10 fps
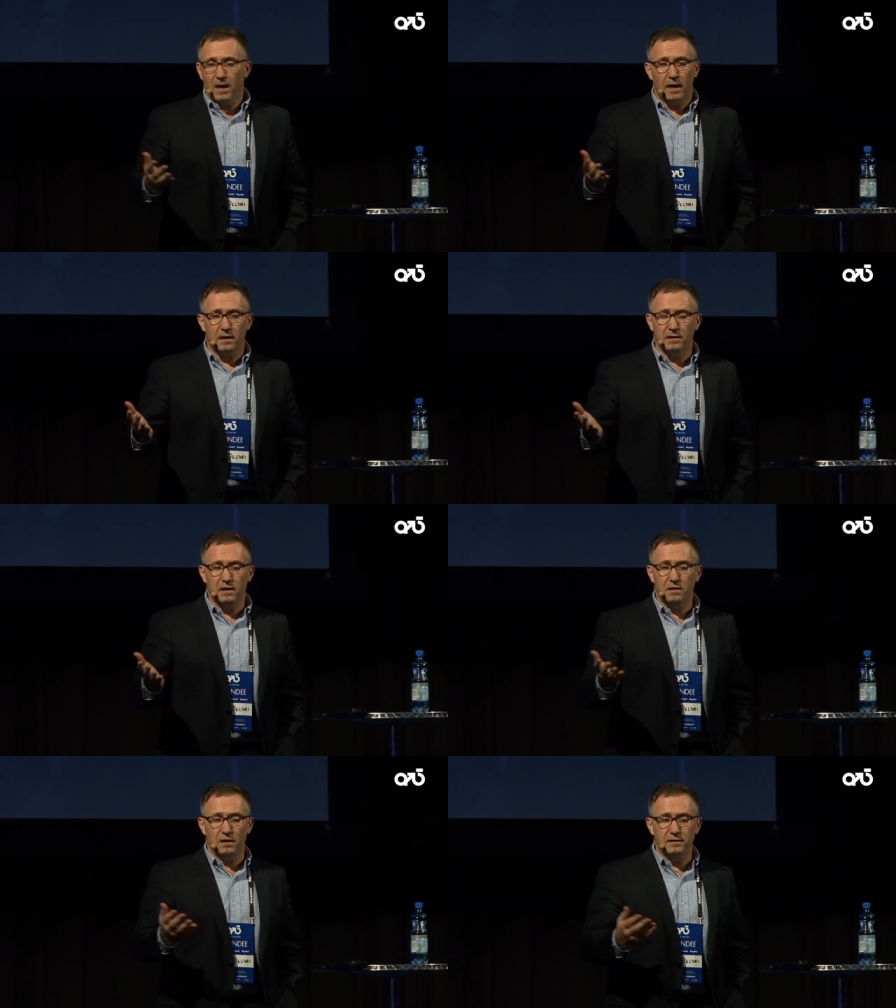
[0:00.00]
And
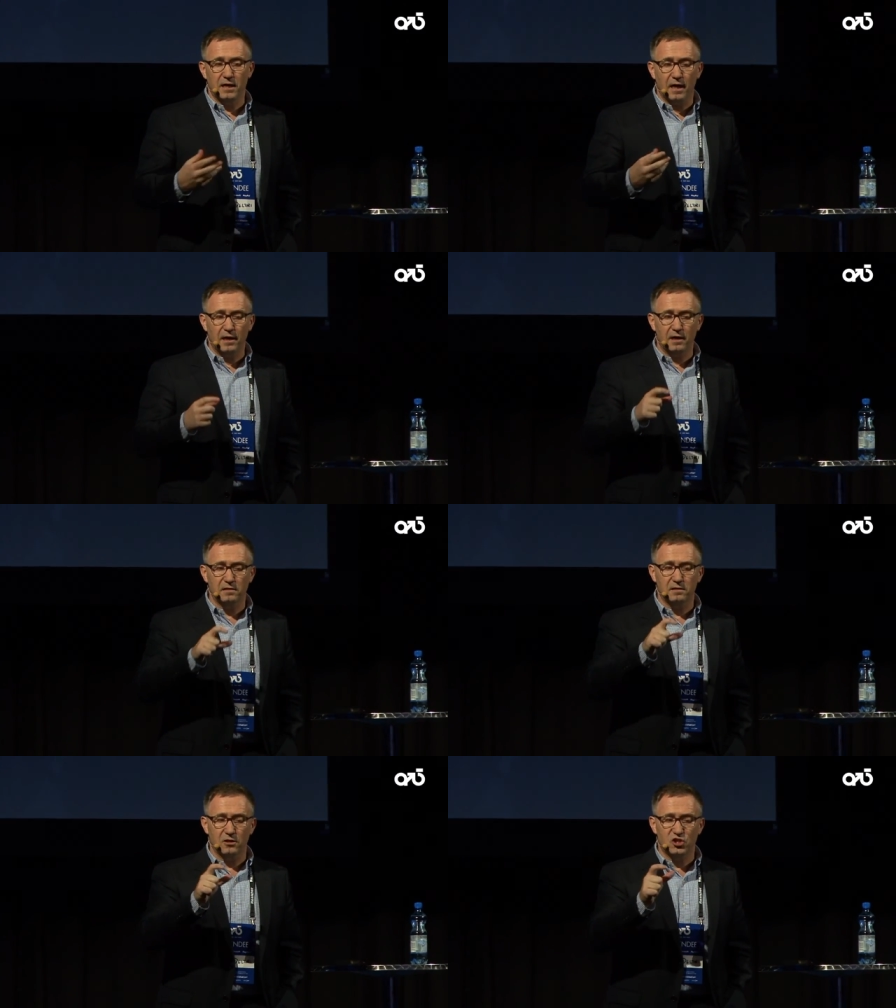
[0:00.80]
then the, the idea
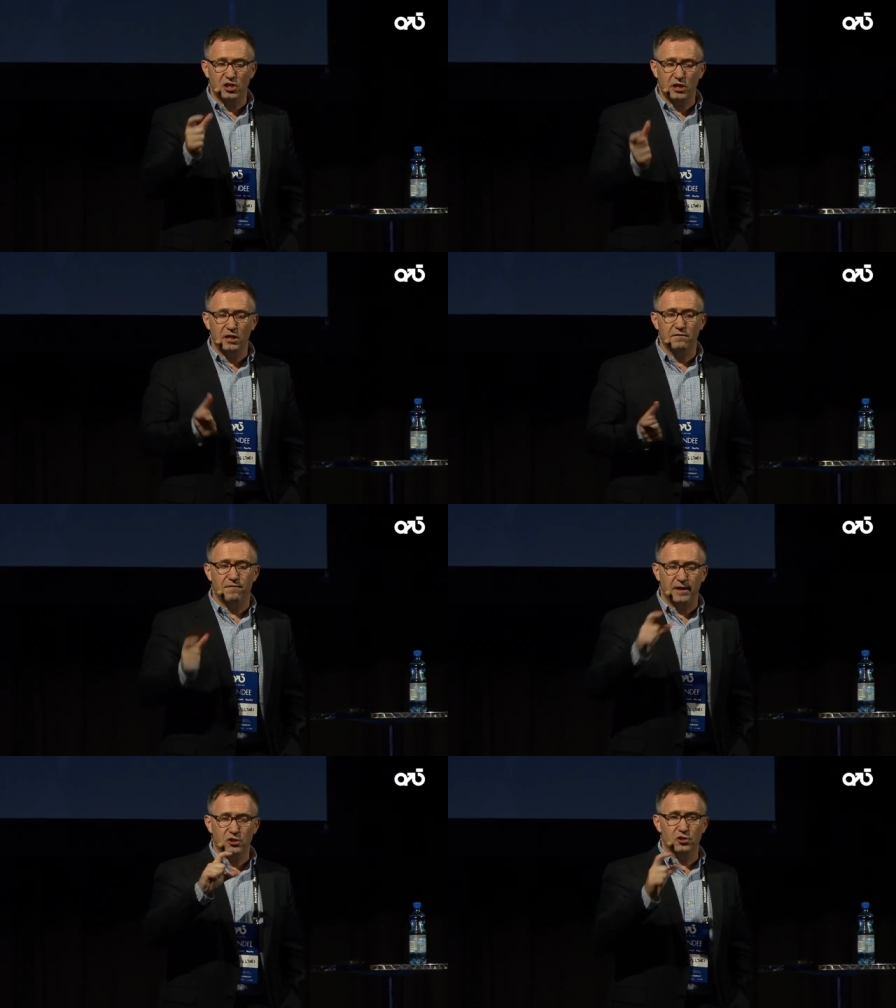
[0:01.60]
is uh, GE
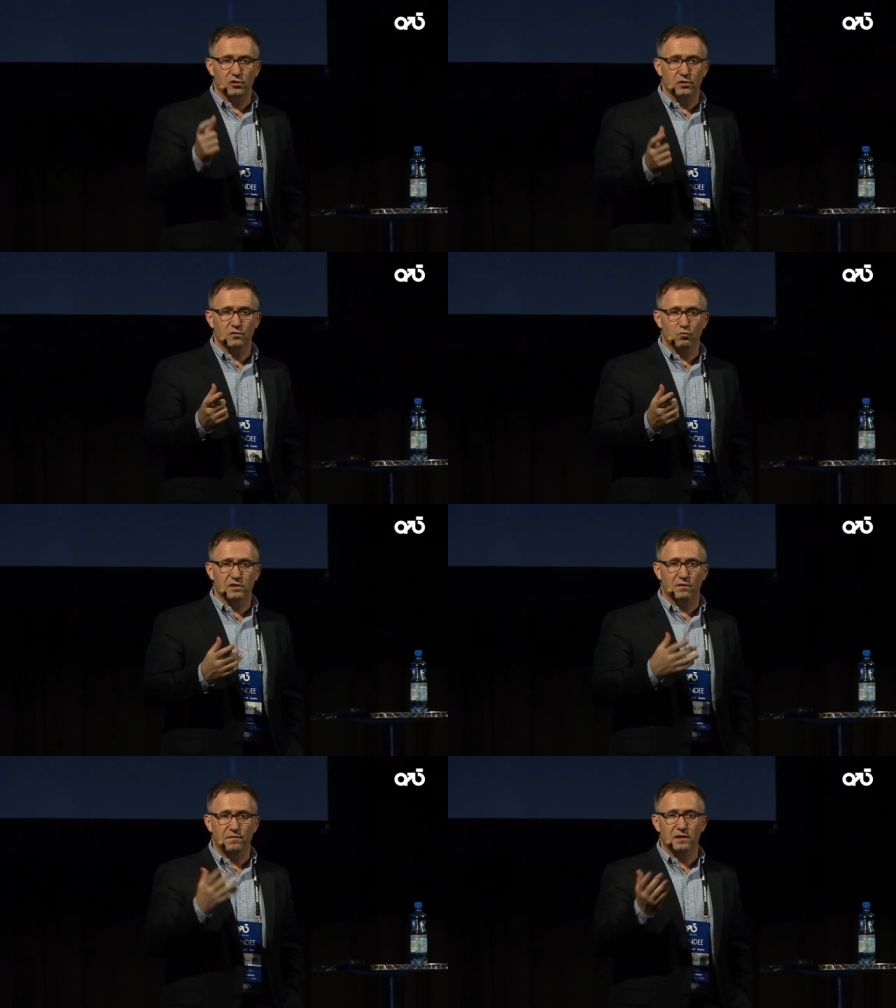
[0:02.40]
Ventures, with
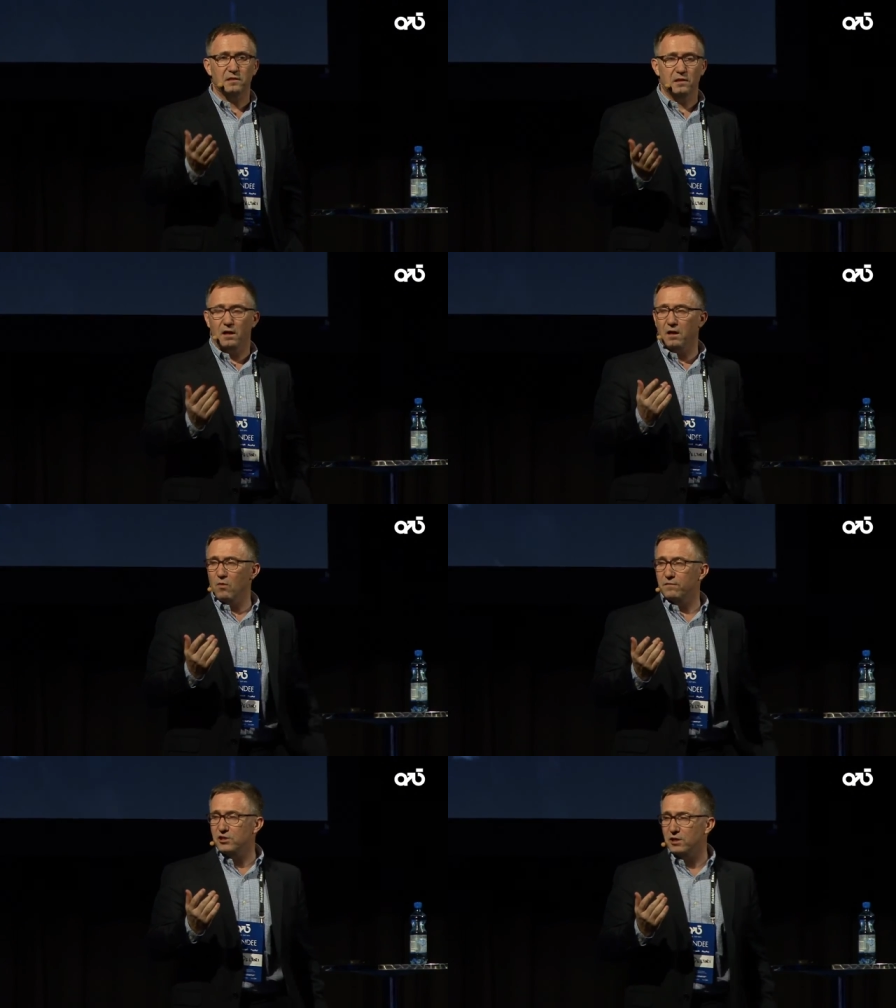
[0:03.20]
a VC arm
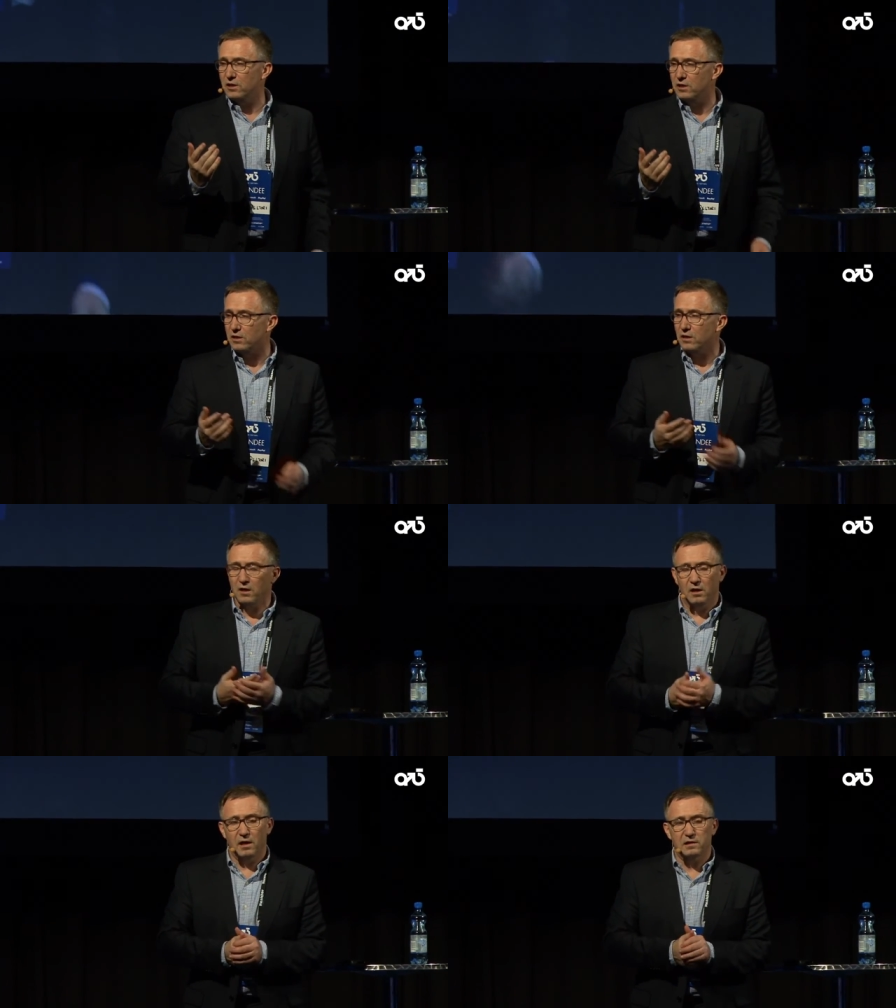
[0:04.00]
of GE,
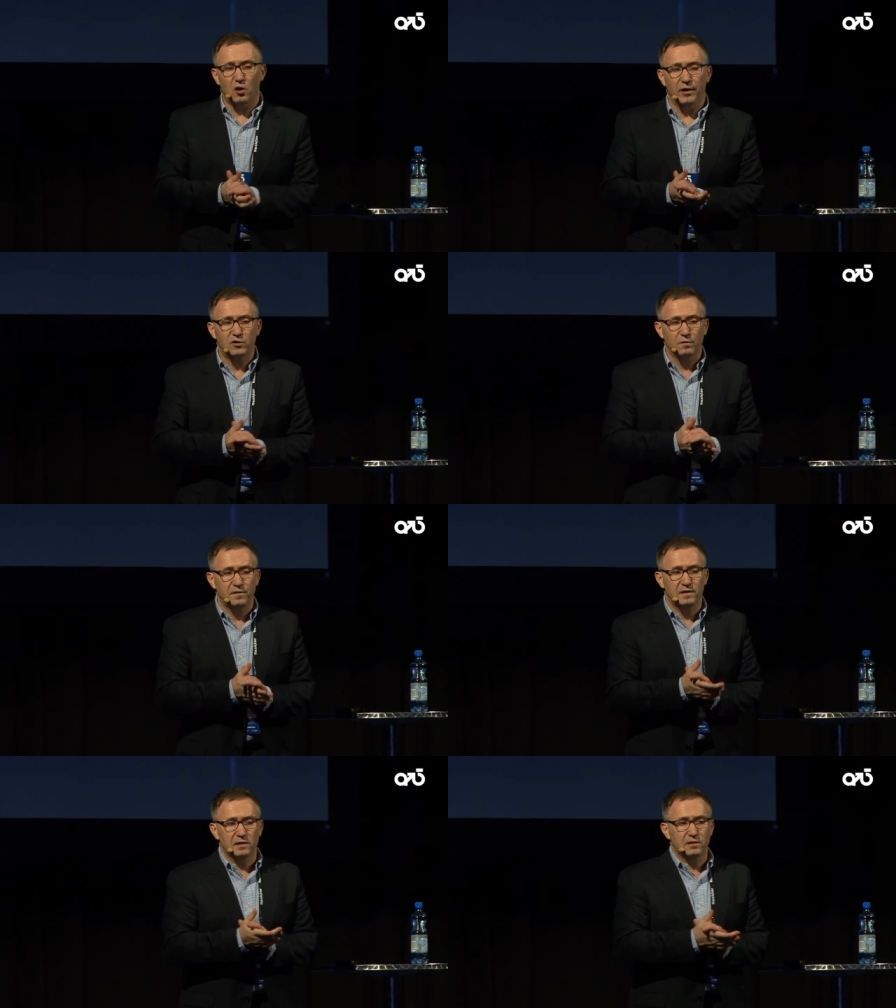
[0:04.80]
is going to
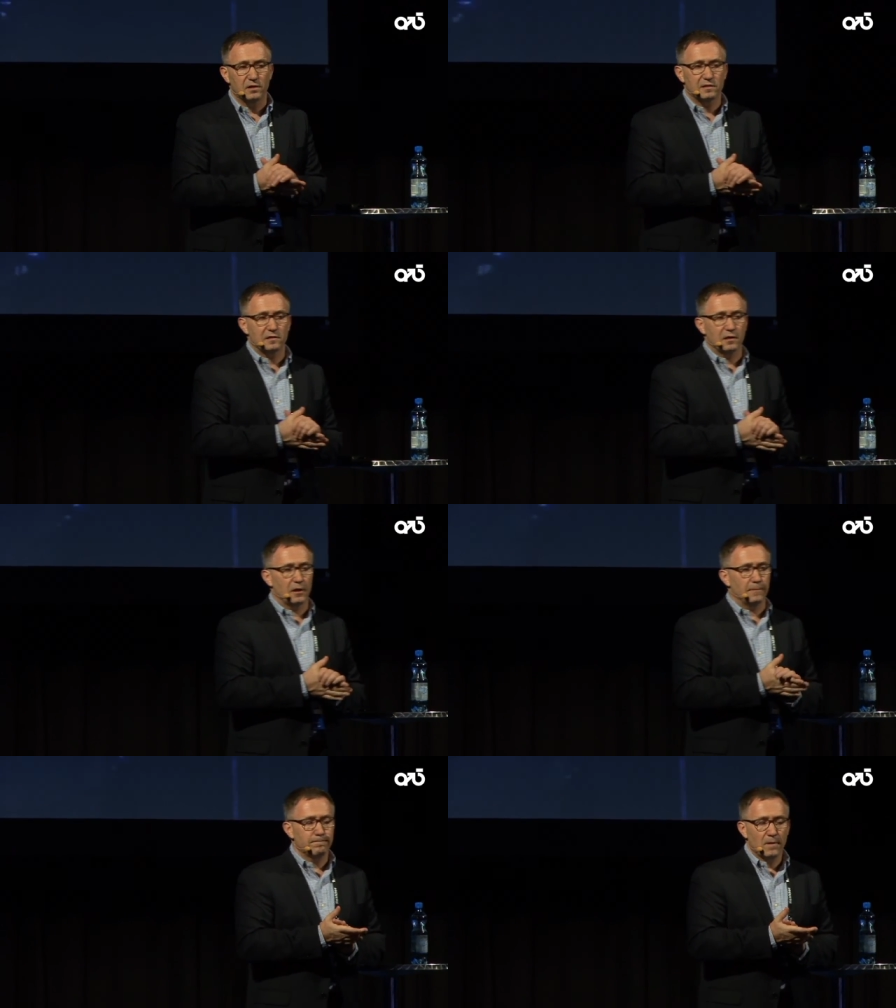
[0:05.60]
visit us
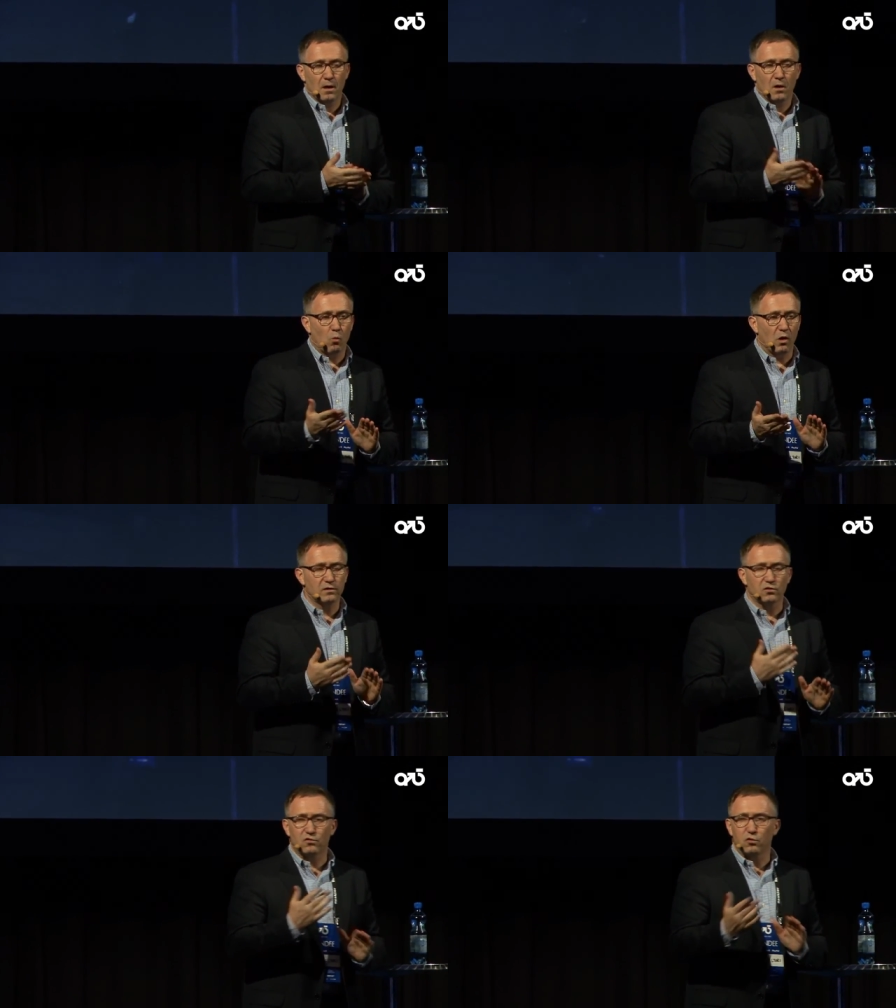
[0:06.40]
uh,
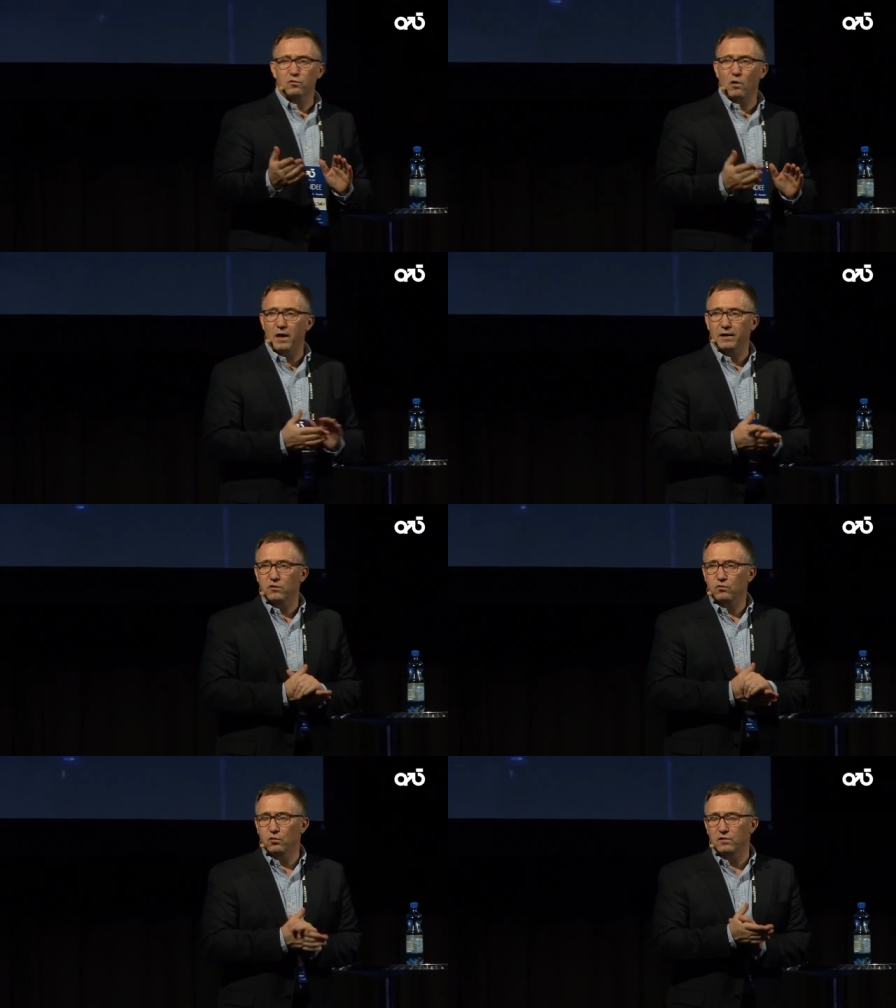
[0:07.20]
once or two,
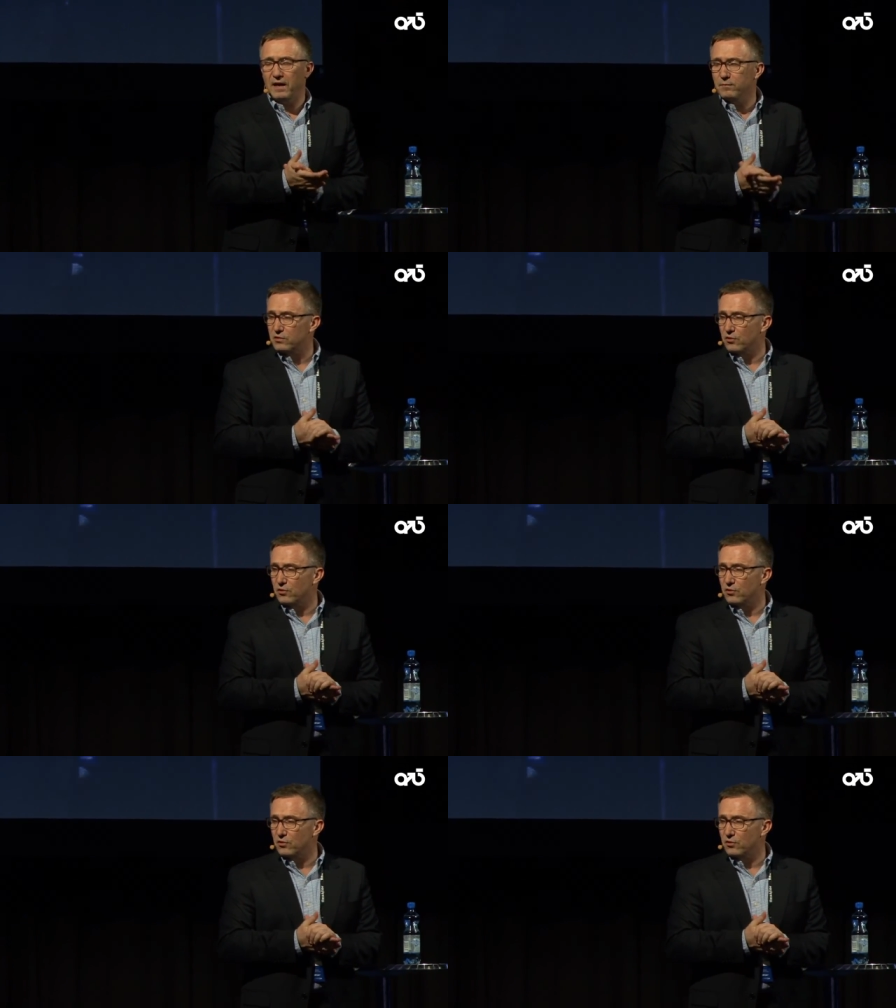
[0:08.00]
two times a